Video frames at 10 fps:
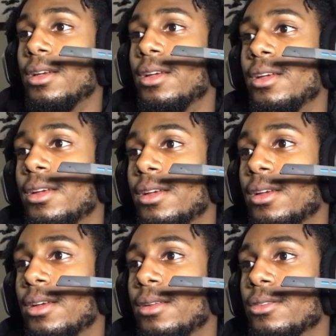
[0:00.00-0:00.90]

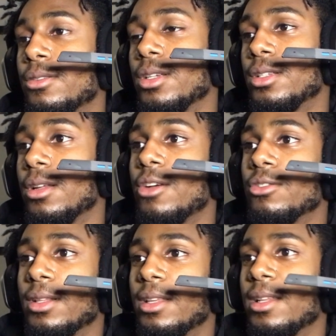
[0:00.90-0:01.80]
And so I said I
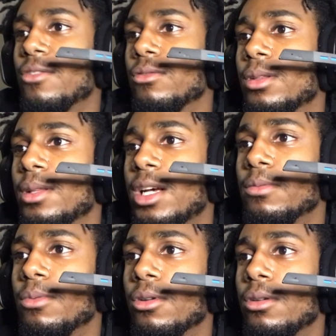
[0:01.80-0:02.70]
think that's from the
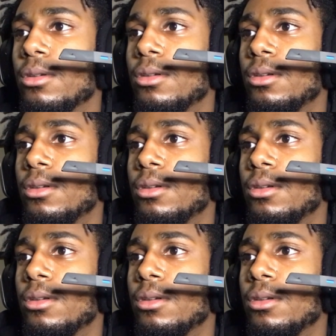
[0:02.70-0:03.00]
last part,